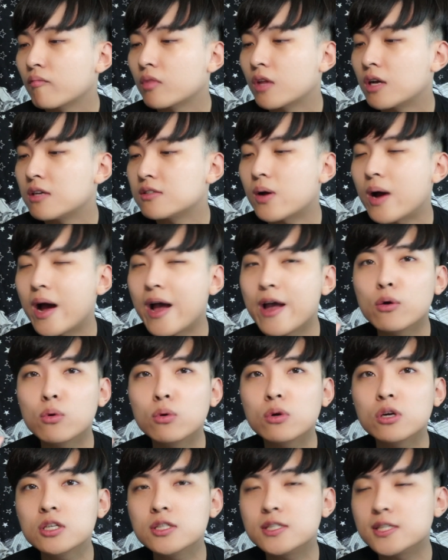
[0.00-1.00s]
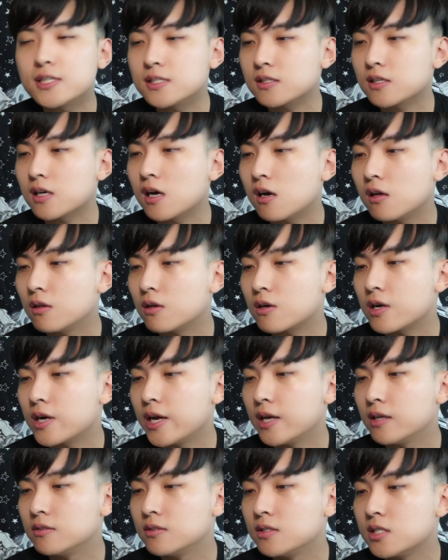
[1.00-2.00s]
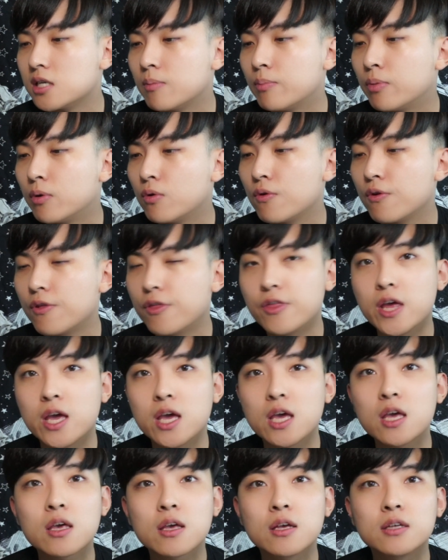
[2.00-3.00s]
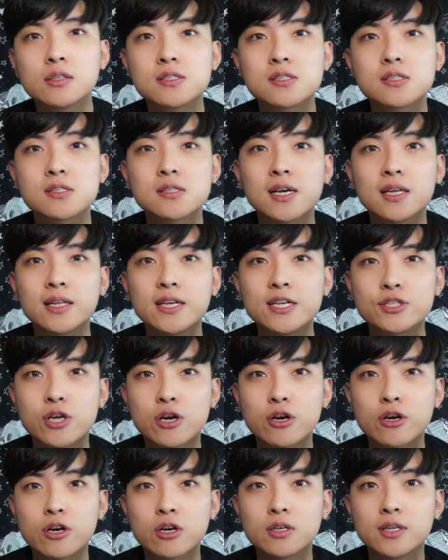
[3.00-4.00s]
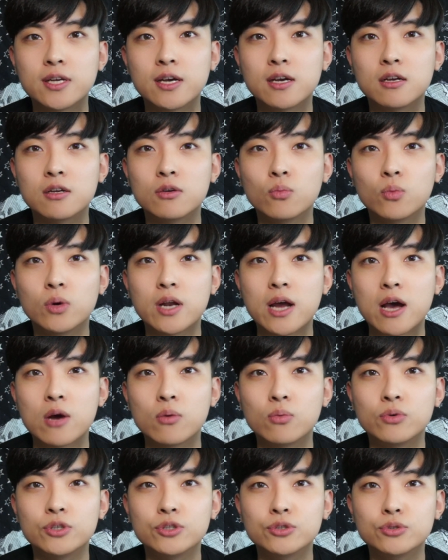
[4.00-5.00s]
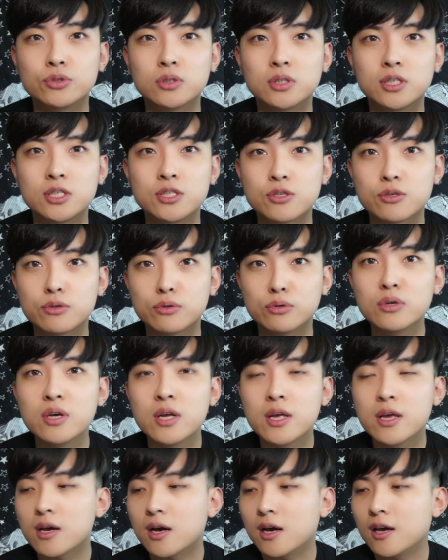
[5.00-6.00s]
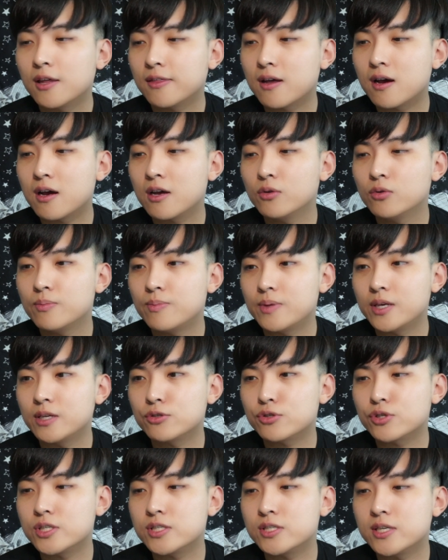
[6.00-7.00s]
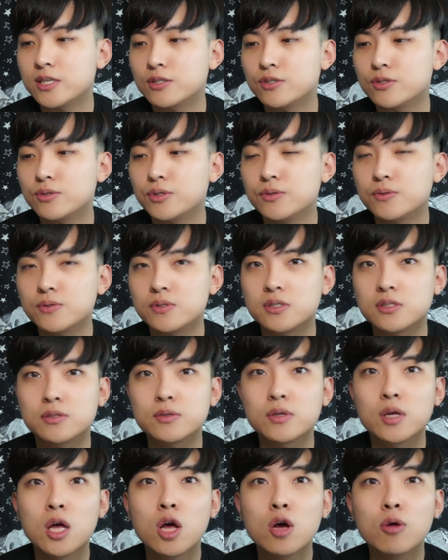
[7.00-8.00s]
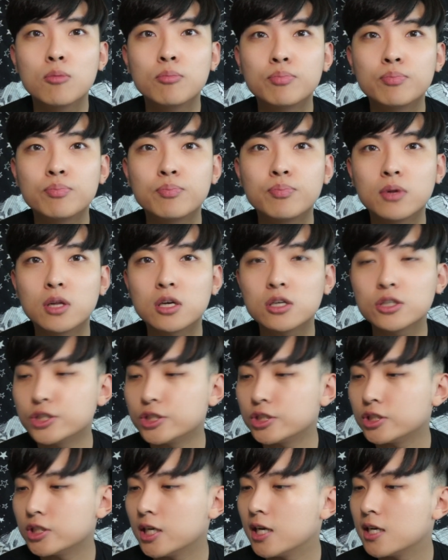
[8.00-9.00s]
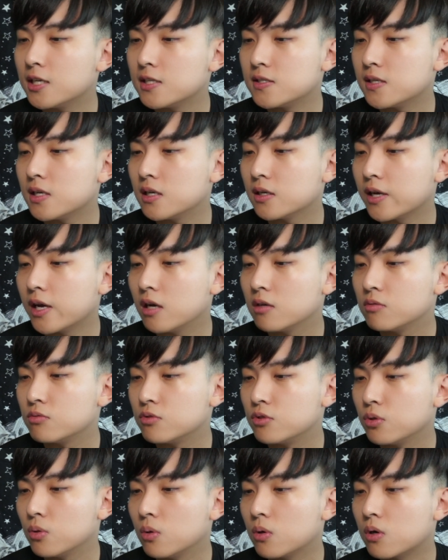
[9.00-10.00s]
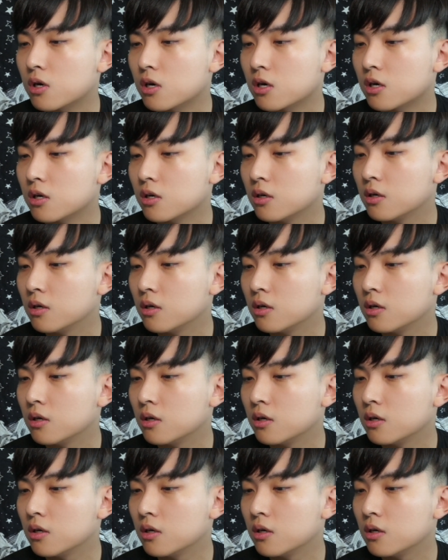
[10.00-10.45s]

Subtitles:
So I ordered this color in Double Think. It's slightly darker than what I would usually do. I thought it would be interesting to use this blush as a contour.